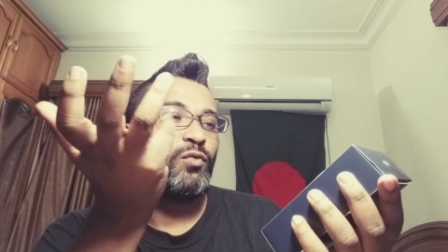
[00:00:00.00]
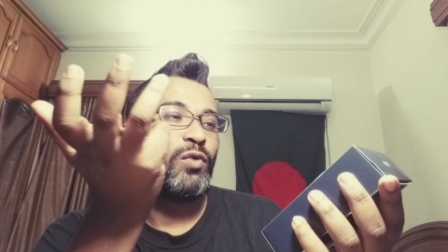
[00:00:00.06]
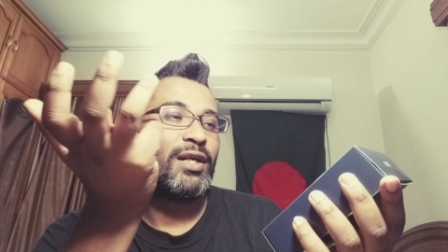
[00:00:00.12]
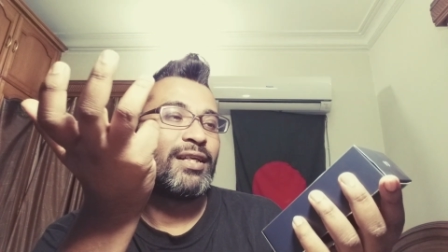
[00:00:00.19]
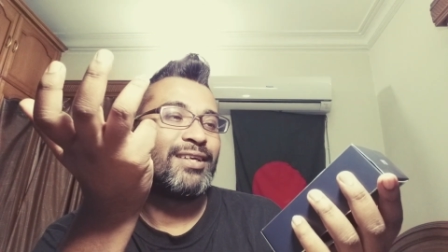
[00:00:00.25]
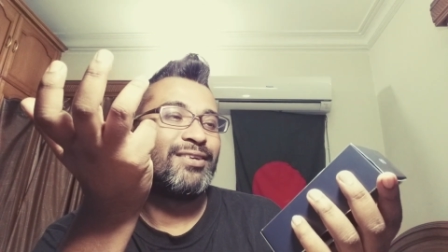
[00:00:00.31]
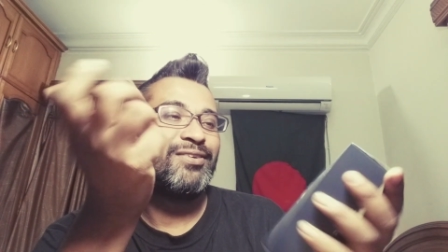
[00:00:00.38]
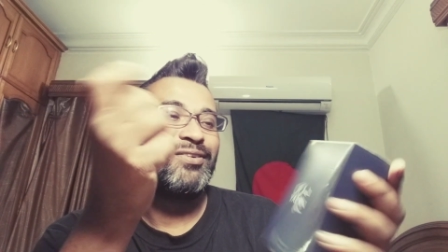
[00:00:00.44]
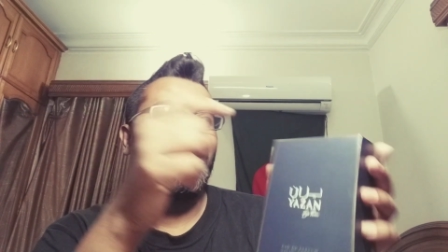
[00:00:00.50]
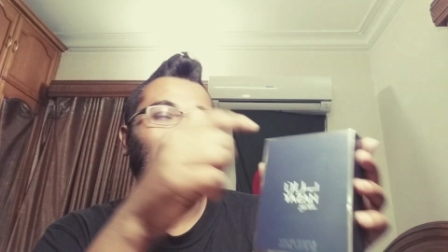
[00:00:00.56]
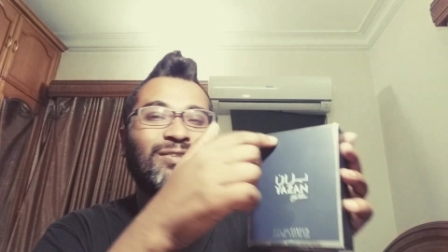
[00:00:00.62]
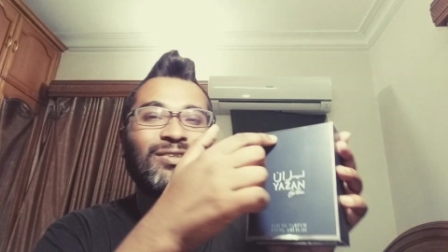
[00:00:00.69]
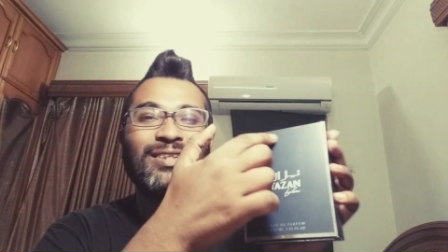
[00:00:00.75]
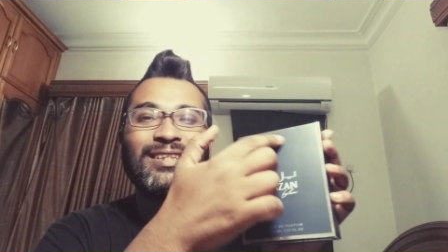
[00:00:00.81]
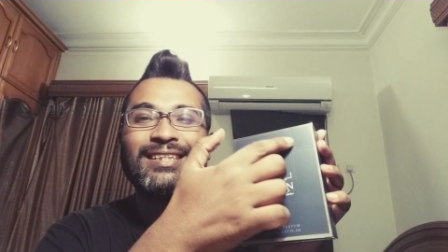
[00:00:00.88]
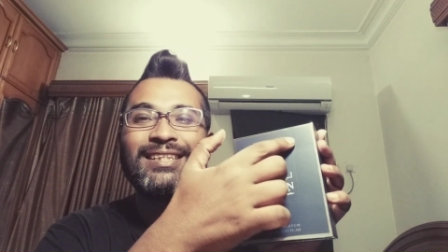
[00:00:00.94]
what, I don't know.
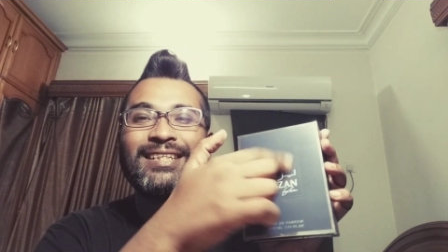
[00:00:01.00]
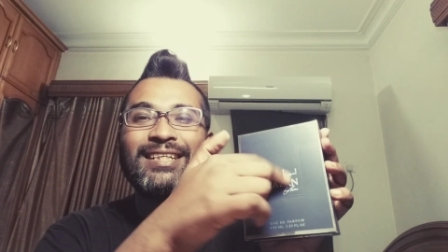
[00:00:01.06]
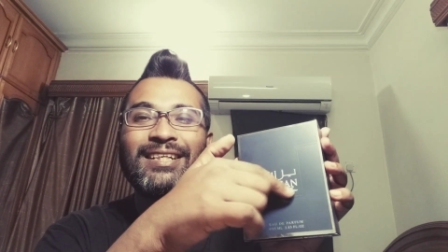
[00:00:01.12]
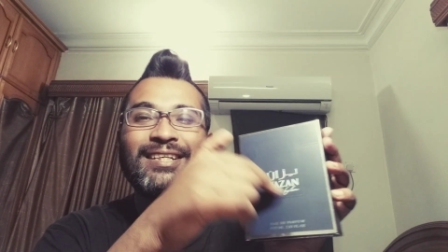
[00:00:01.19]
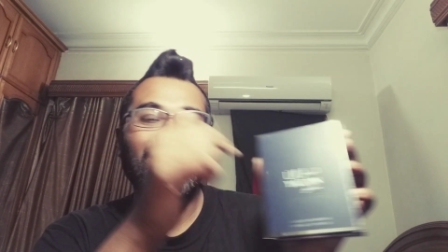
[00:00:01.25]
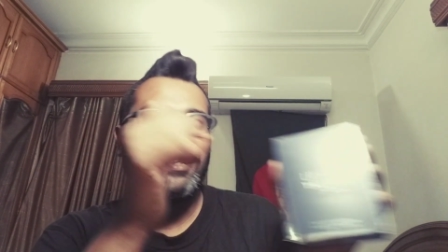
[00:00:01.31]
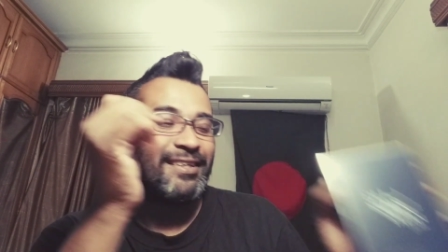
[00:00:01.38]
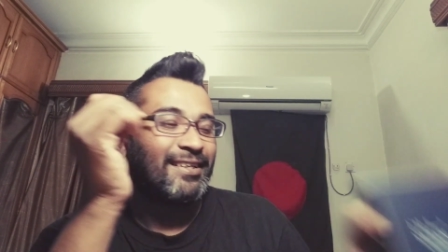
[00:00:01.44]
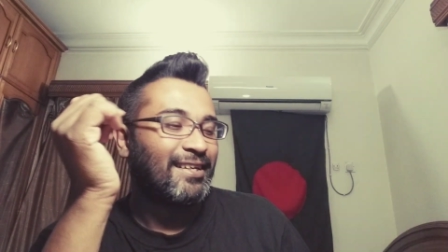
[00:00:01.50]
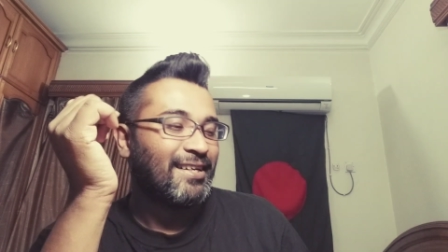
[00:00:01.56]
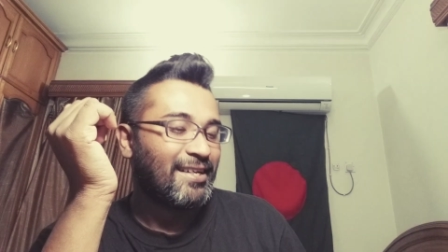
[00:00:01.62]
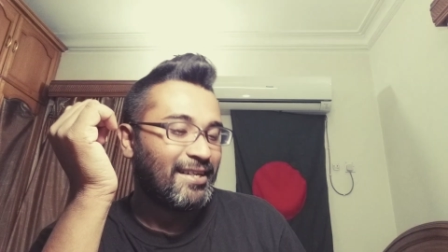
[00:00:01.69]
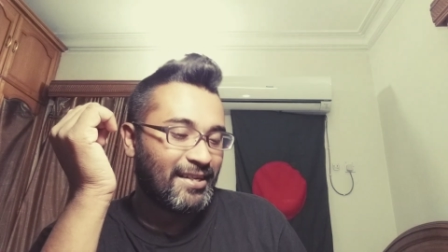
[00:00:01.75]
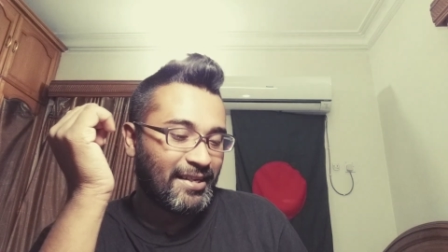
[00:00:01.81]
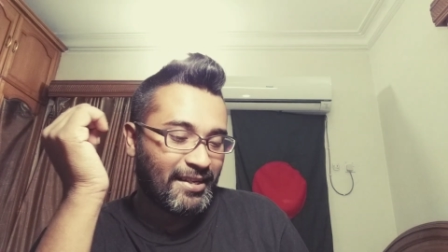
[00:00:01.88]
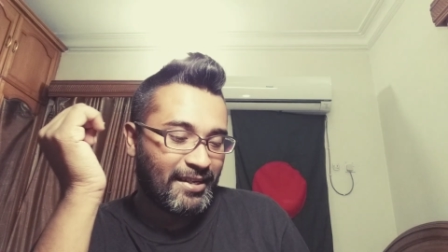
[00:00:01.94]
So there's a T here.
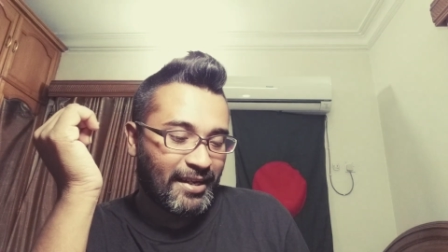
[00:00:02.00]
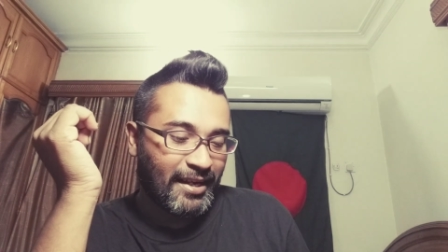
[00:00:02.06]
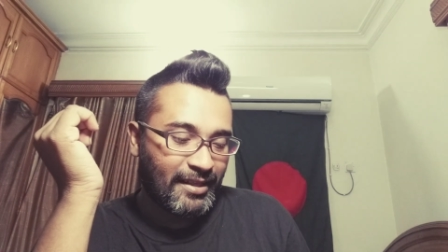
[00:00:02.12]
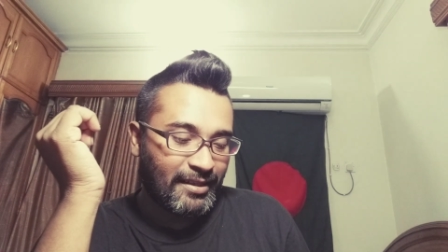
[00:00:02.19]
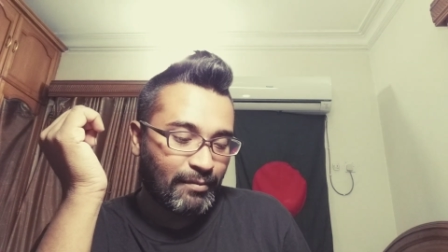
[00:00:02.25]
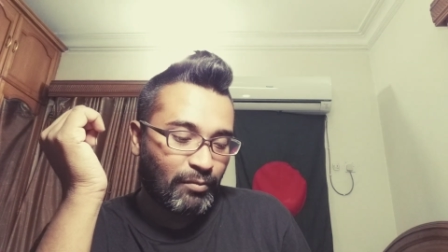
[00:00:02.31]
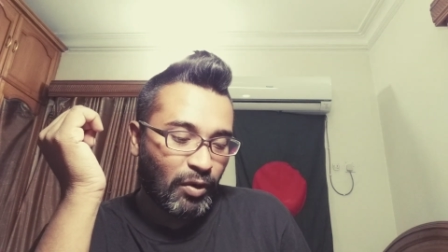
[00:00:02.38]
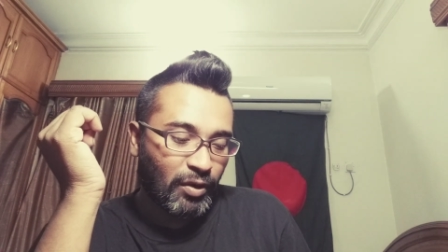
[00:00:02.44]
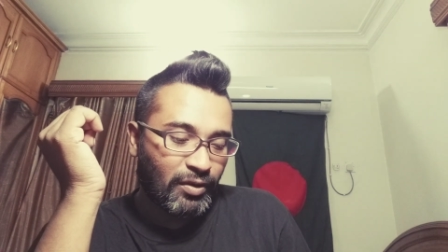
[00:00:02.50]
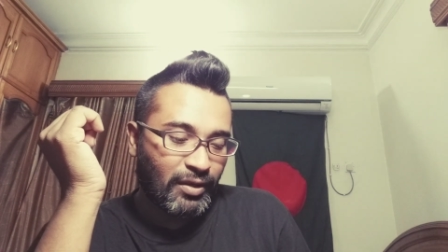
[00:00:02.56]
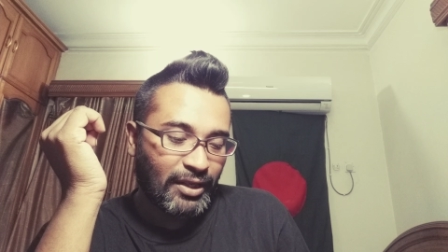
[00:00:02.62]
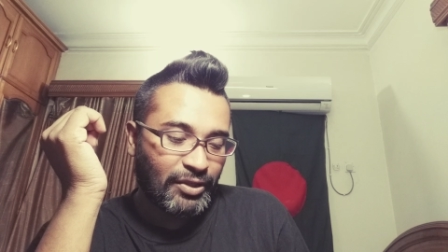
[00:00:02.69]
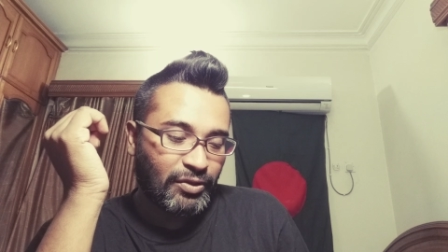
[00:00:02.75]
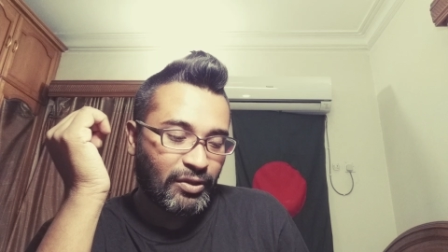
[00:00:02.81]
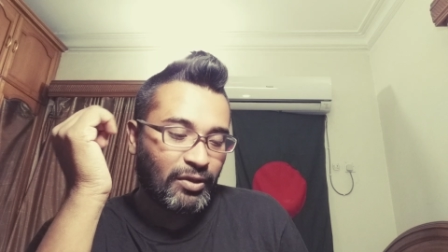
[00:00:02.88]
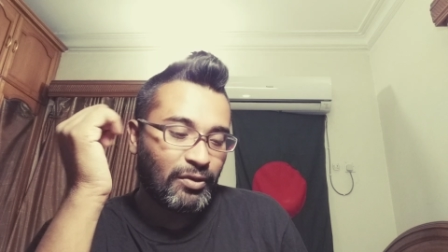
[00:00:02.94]
And the bottle
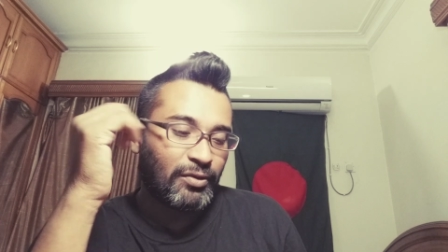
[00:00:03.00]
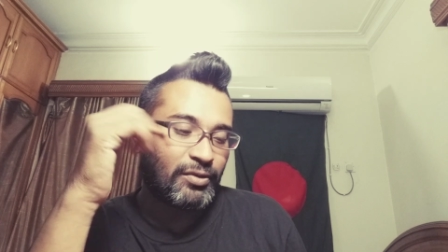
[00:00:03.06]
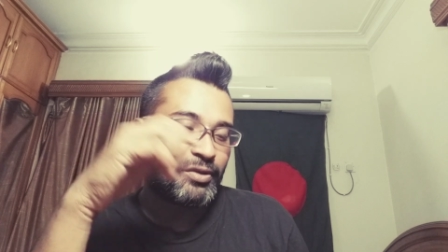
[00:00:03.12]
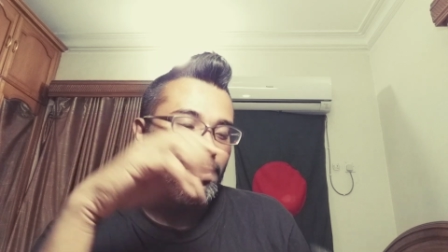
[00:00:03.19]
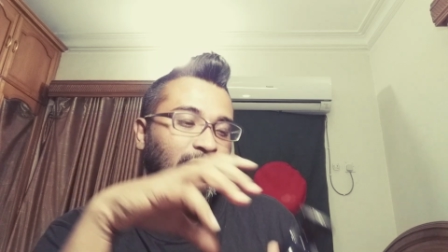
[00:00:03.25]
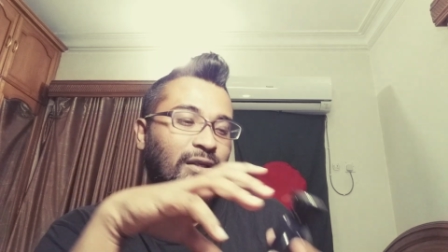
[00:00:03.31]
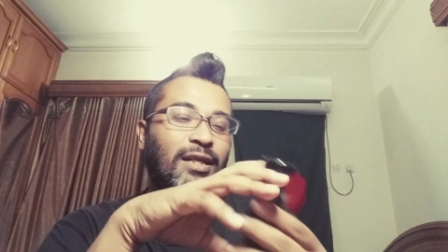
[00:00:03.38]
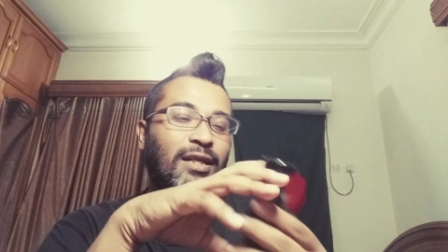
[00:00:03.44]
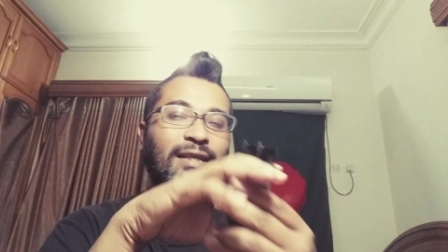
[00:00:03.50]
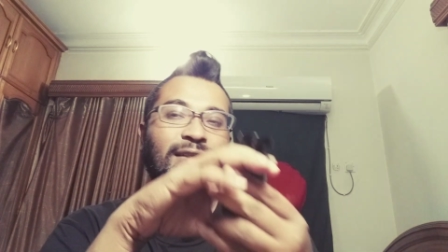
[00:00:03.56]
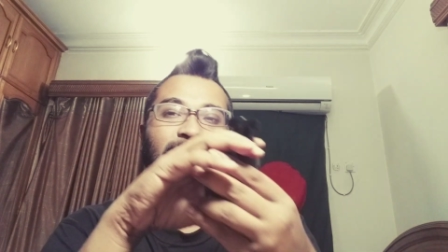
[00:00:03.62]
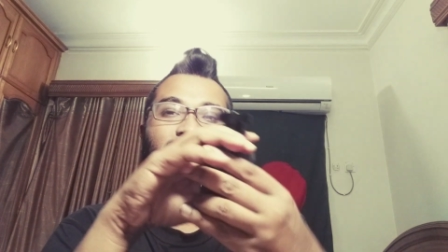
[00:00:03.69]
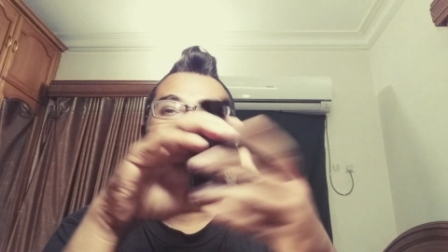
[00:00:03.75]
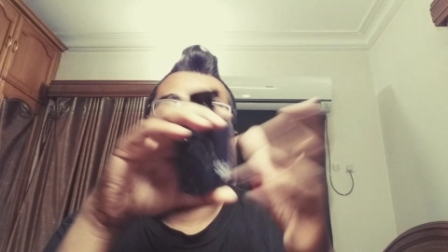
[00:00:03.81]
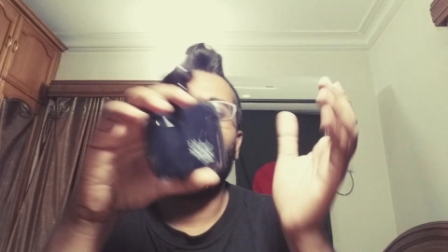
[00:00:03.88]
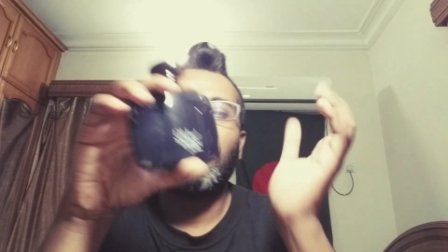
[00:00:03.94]
actually looks like
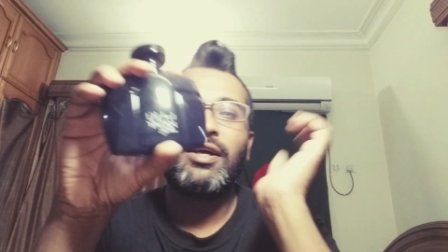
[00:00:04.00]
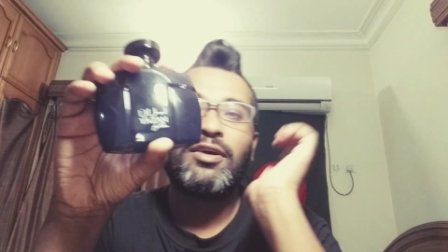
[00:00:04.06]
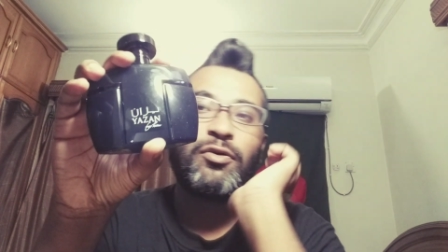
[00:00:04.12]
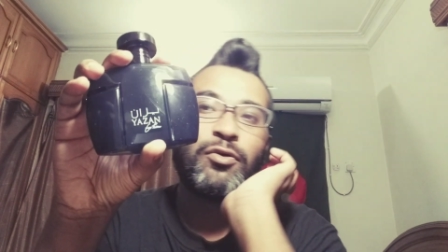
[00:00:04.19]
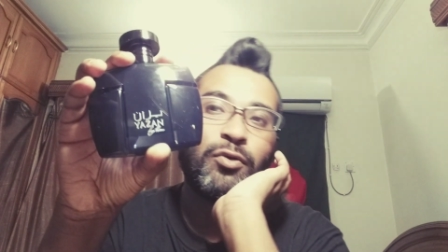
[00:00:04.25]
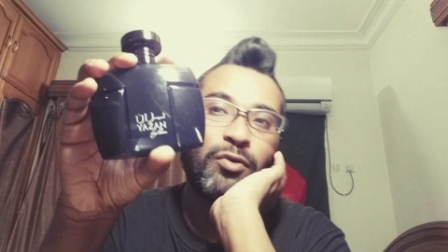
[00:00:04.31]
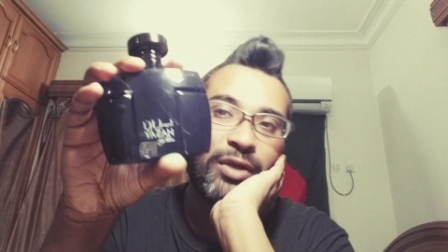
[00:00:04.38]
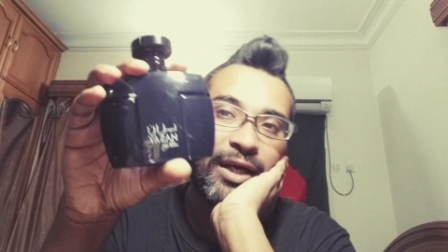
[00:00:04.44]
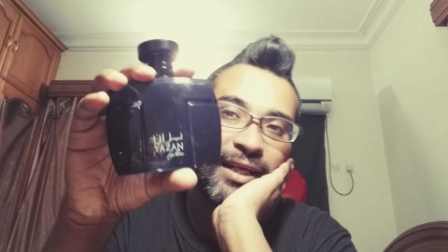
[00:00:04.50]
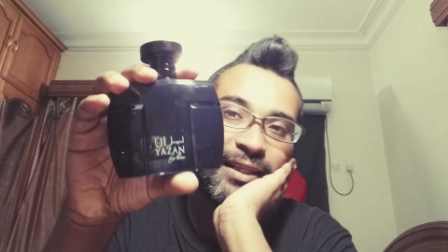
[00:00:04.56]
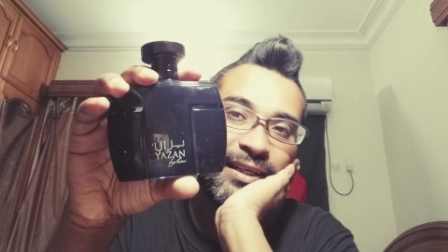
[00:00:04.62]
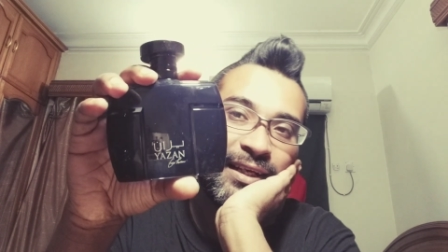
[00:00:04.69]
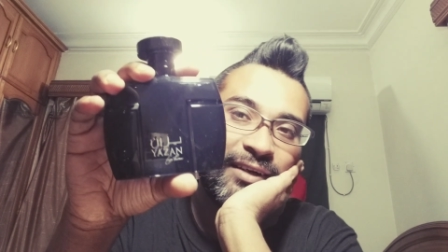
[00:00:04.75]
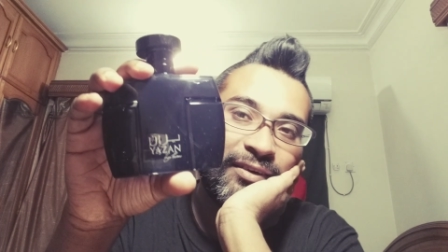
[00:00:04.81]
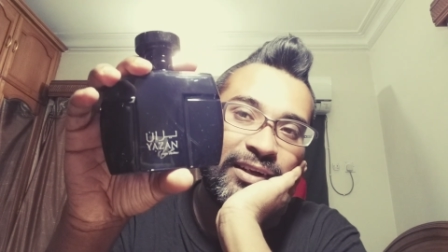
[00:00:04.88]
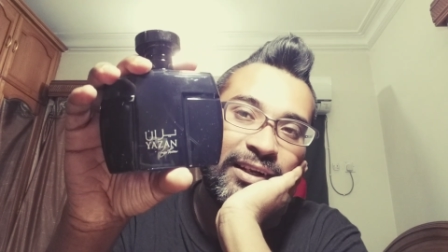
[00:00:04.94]
very cool. I
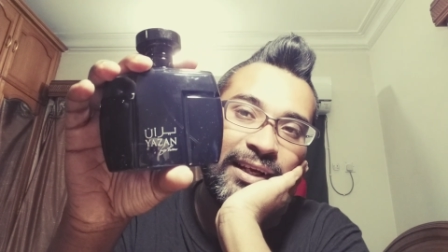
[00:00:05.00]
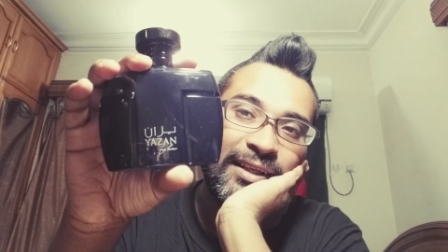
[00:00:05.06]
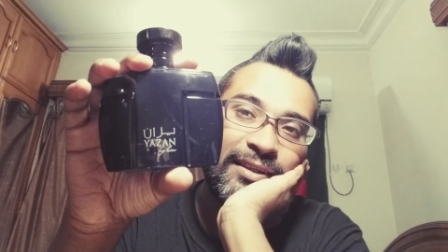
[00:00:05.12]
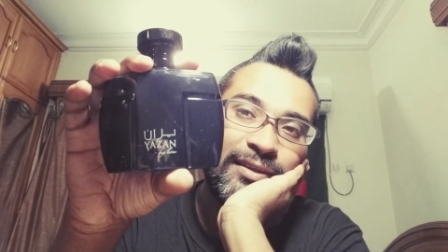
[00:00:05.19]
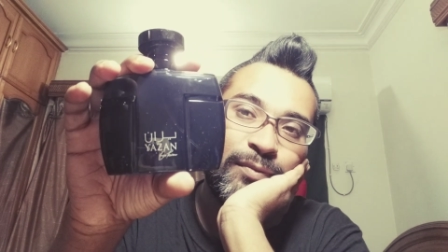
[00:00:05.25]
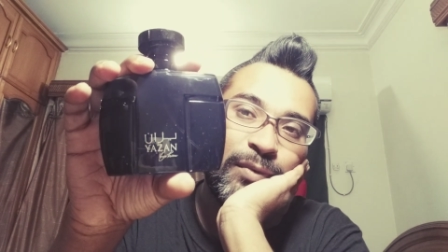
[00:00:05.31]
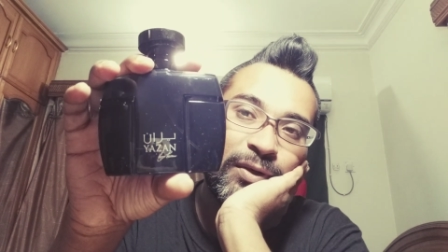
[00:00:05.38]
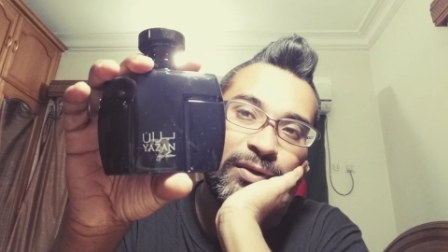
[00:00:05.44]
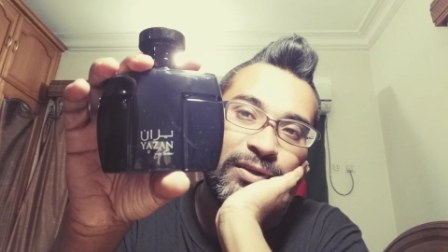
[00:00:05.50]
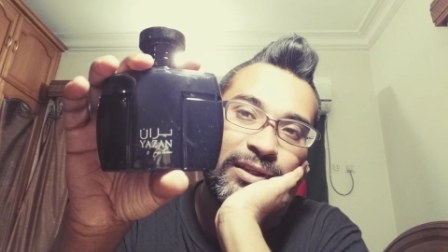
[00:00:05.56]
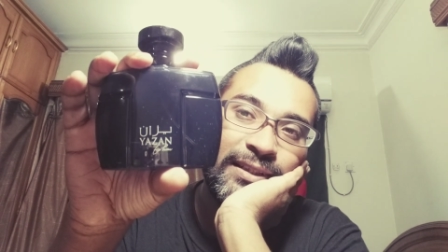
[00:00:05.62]
think I really like this bottle